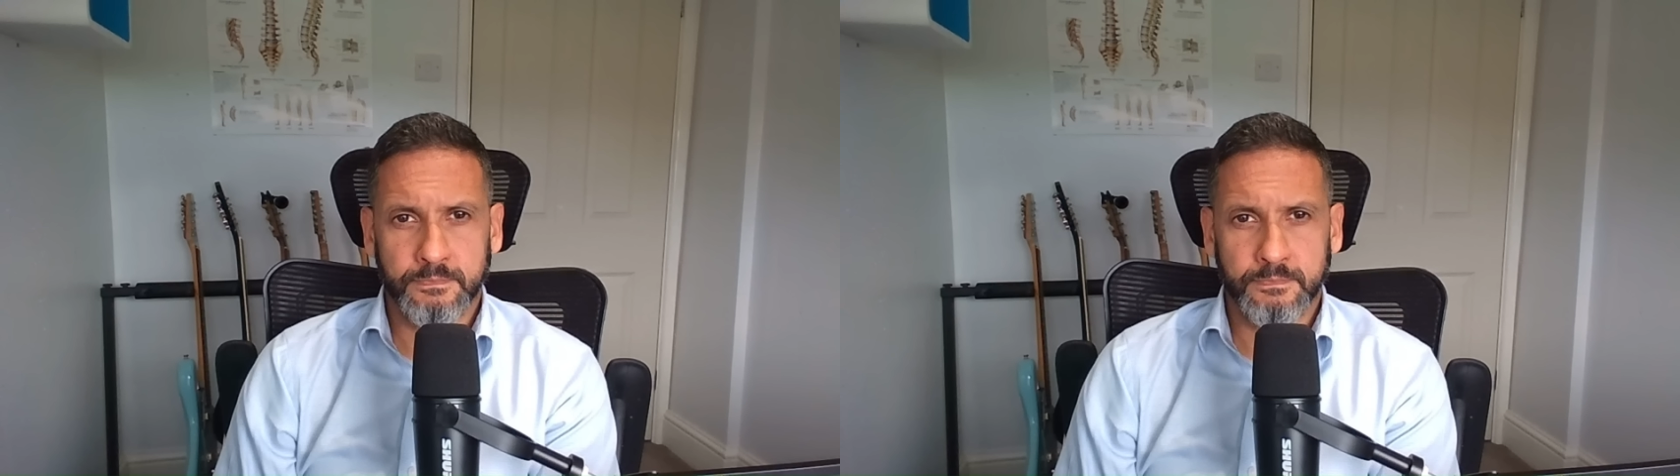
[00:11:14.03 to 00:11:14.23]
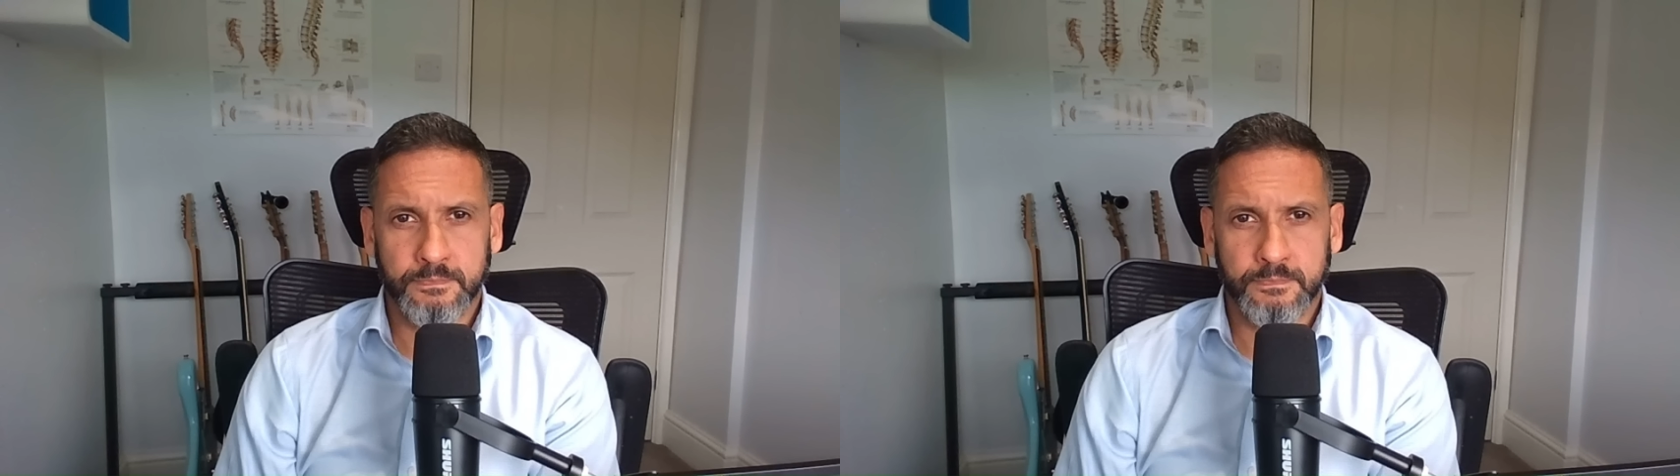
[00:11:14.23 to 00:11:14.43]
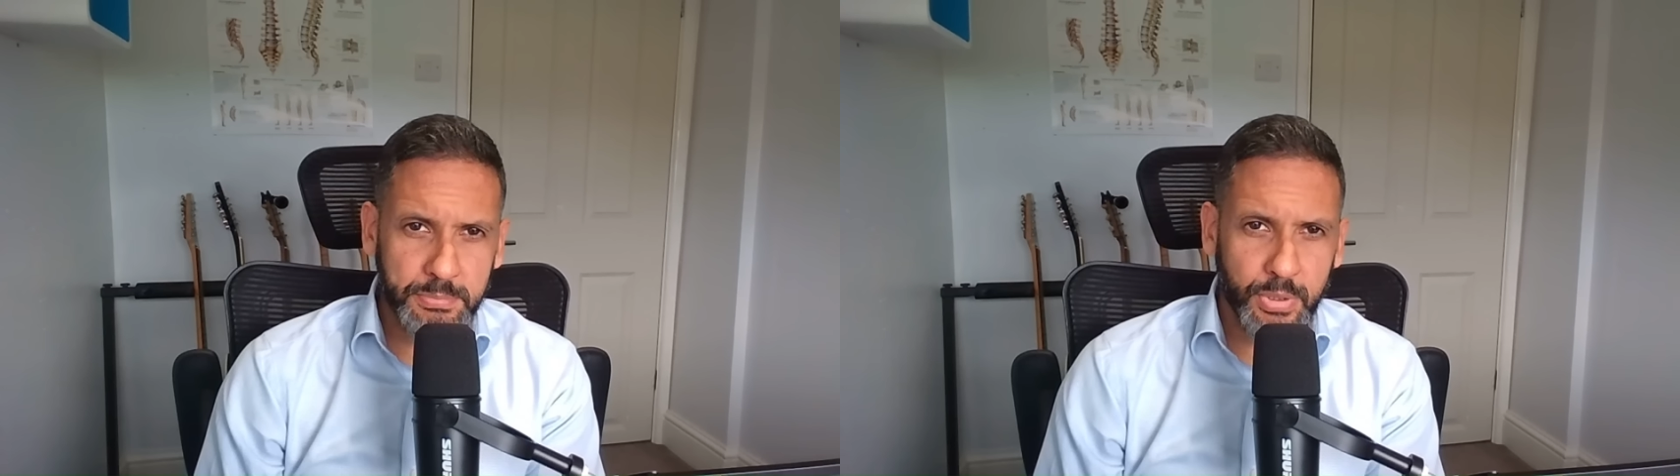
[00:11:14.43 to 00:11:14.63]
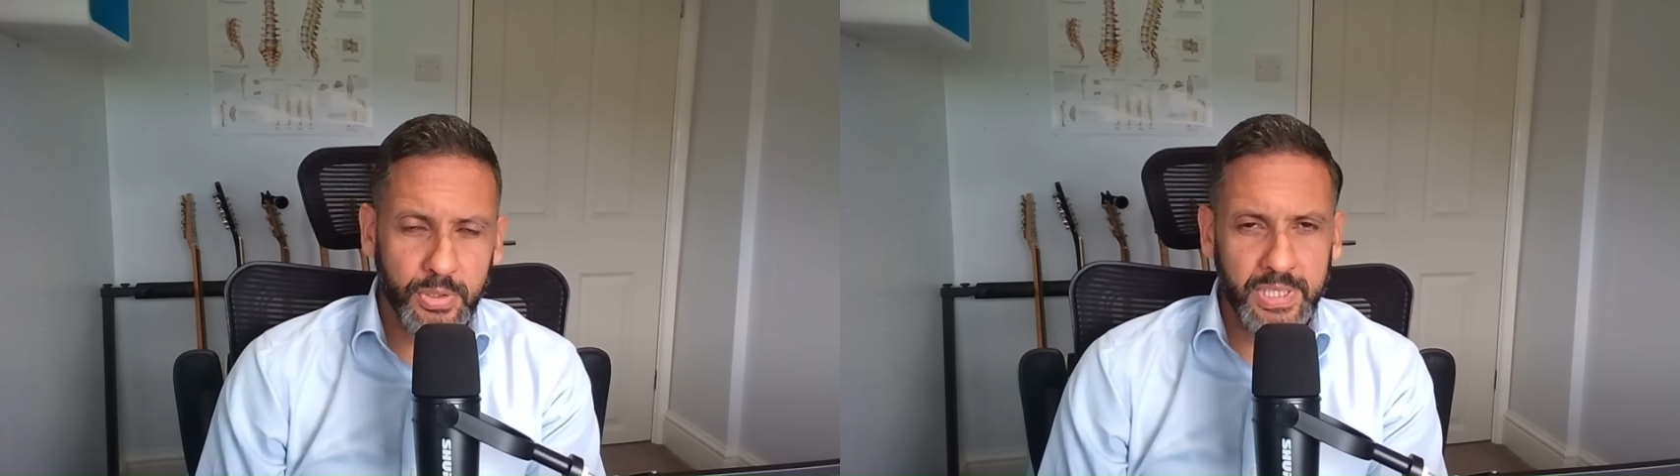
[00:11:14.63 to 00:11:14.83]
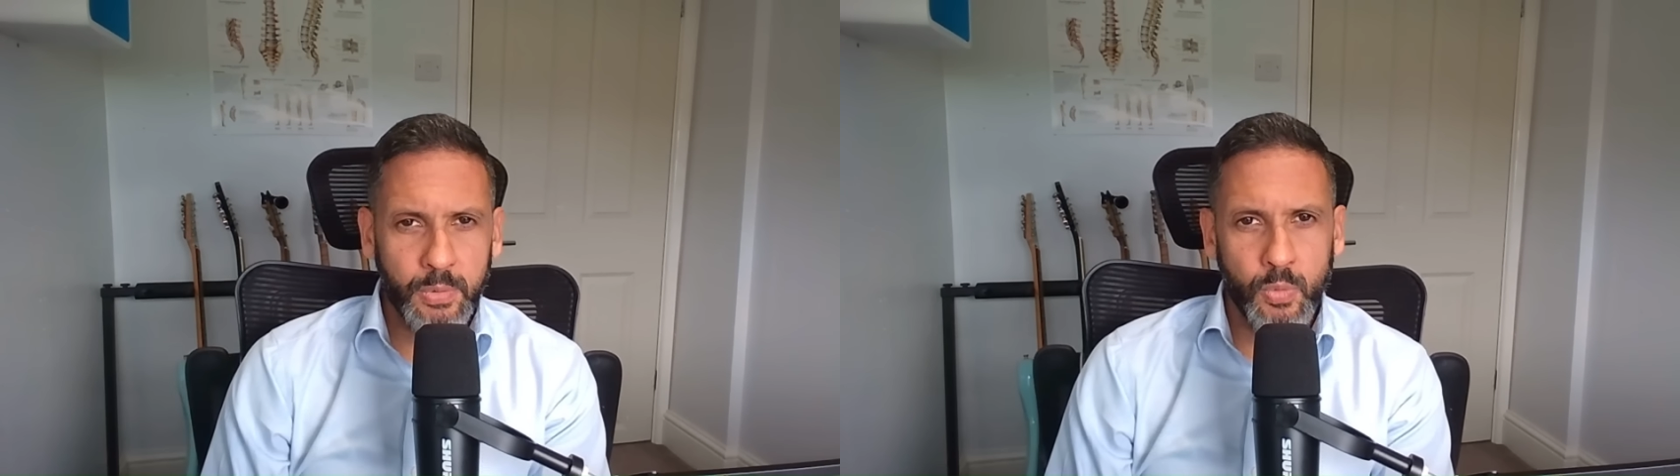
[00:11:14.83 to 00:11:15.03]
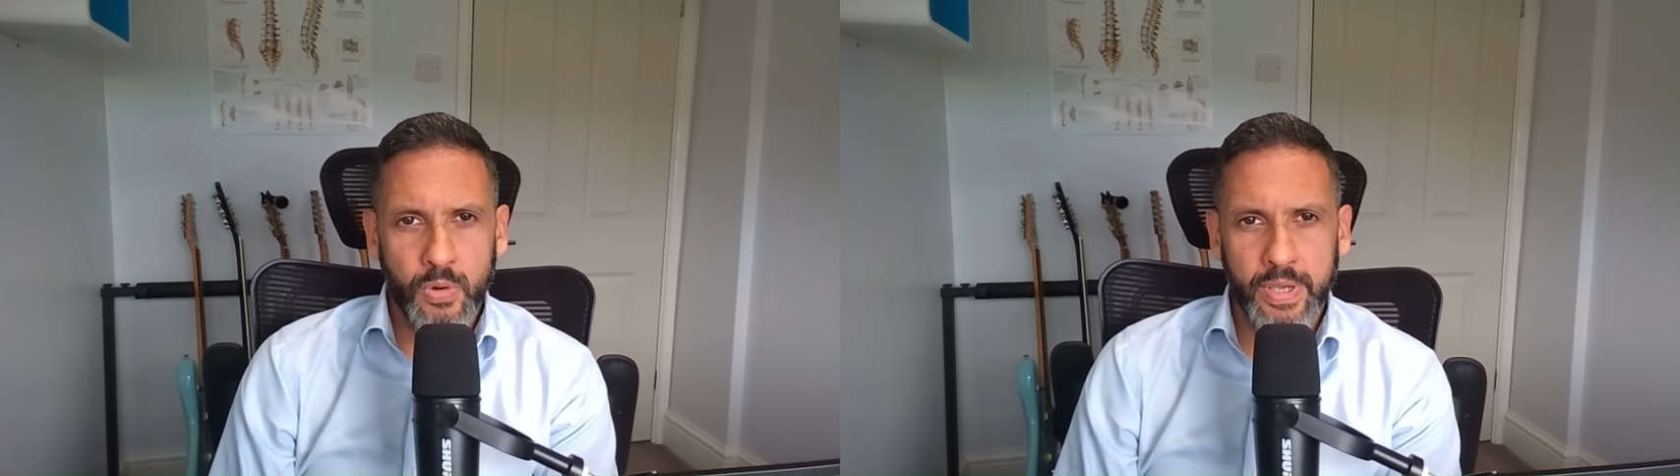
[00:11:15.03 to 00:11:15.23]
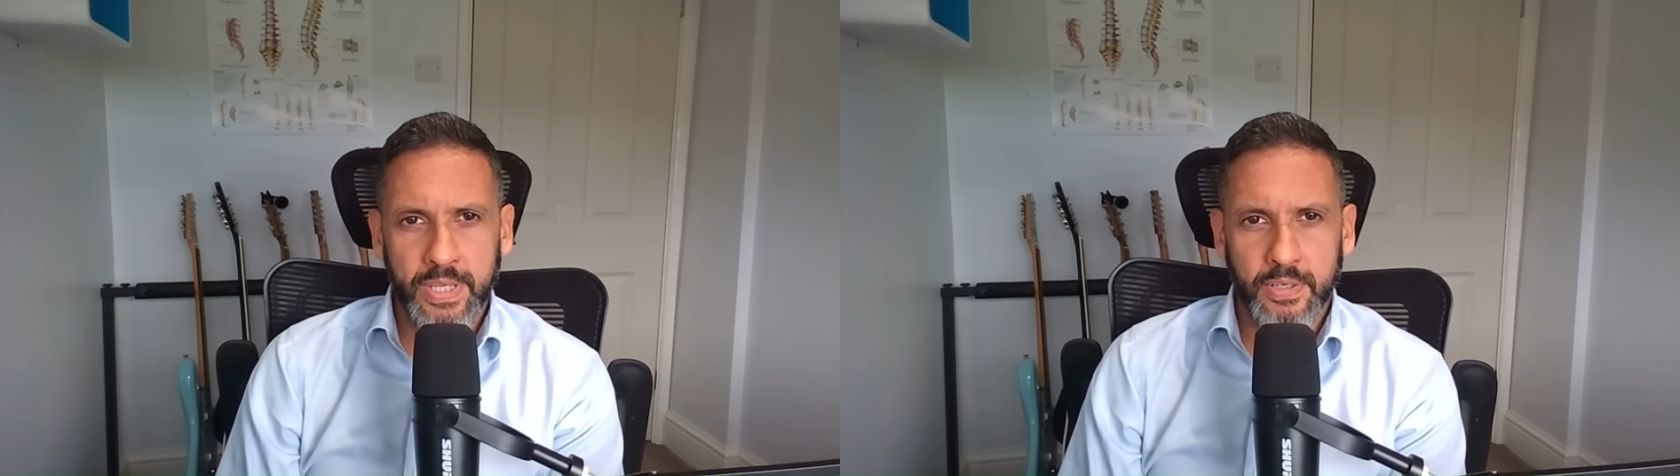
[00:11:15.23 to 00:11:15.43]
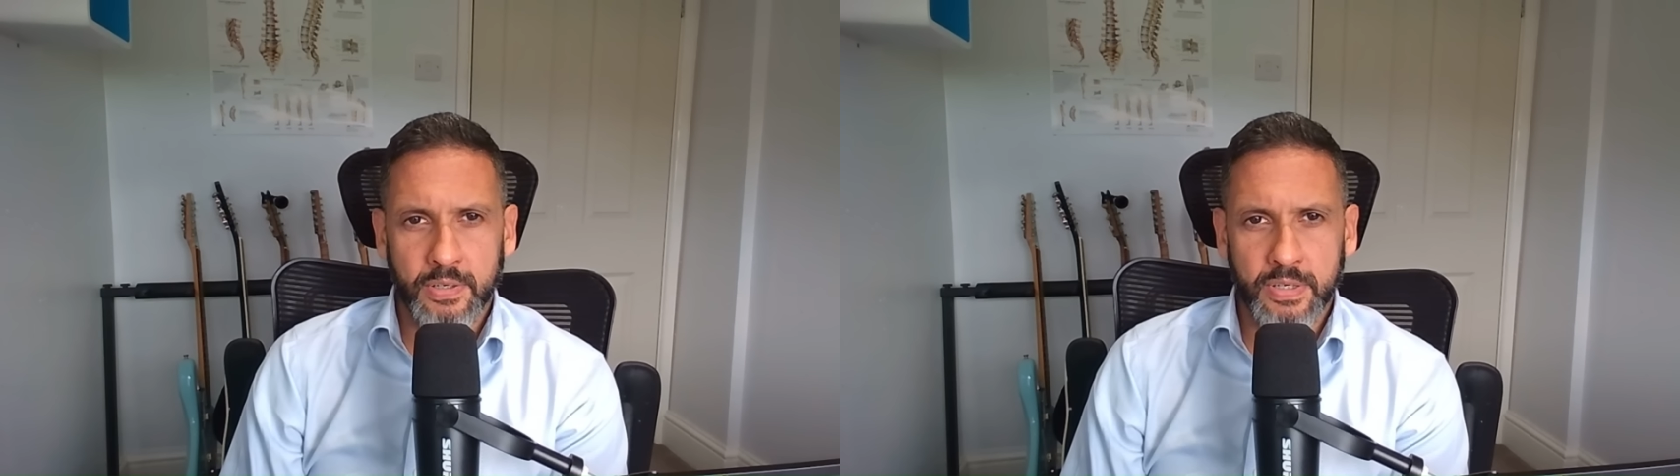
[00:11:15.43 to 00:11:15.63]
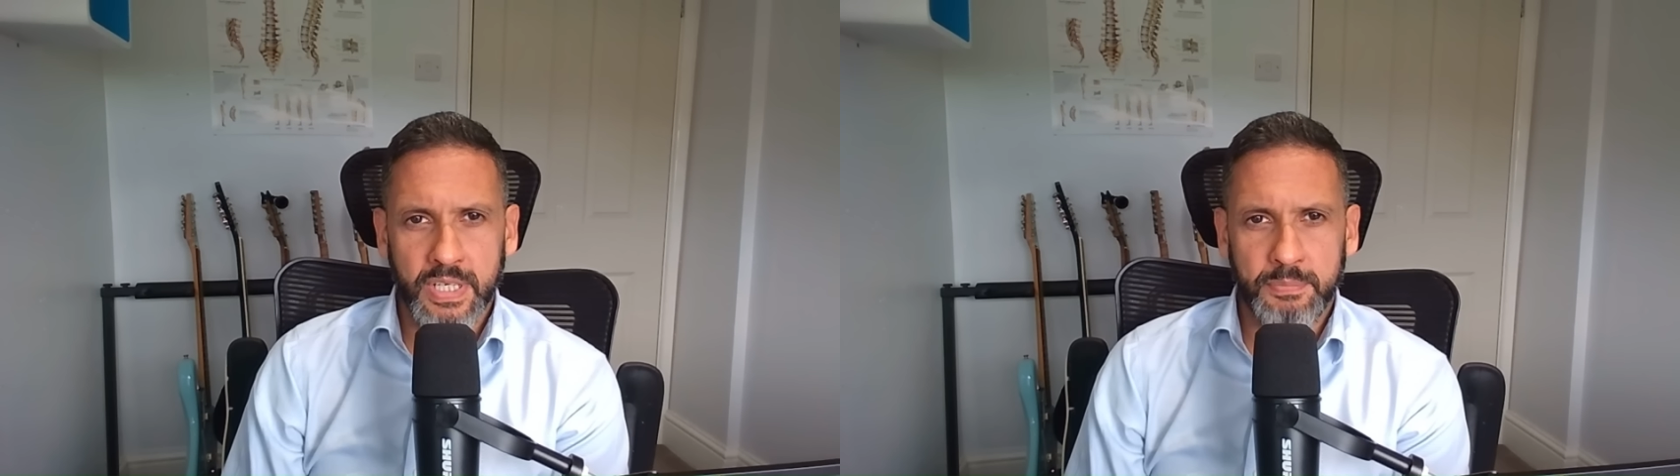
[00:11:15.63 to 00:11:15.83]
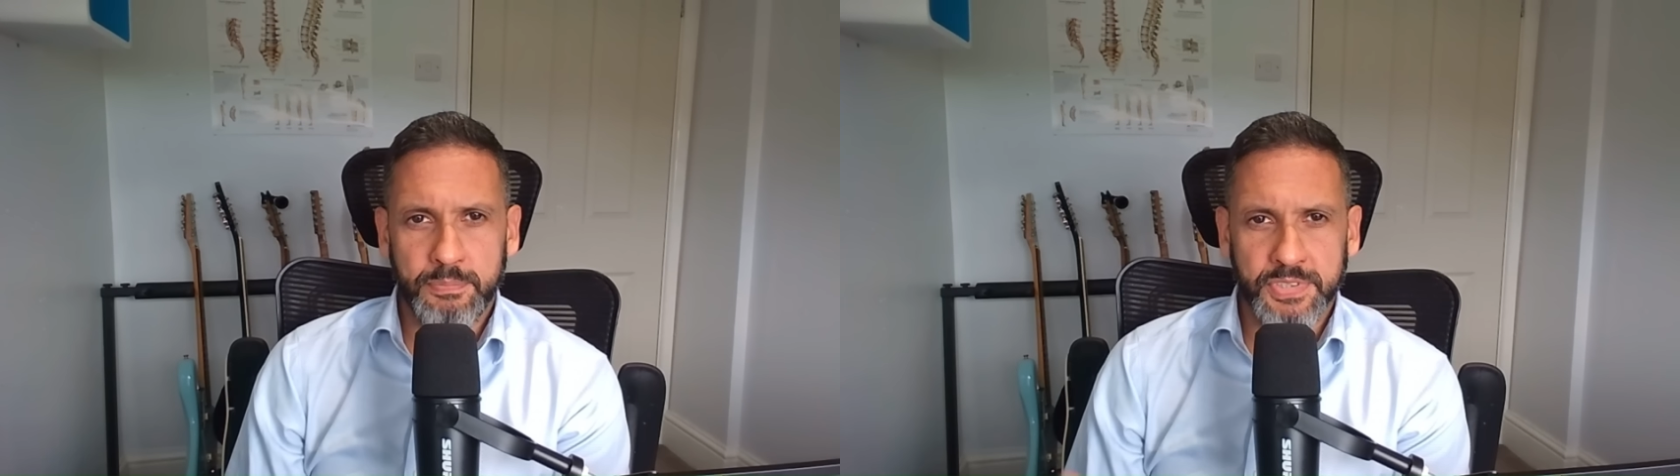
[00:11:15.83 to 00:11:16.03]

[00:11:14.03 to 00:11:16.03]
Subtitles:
And this is partly why I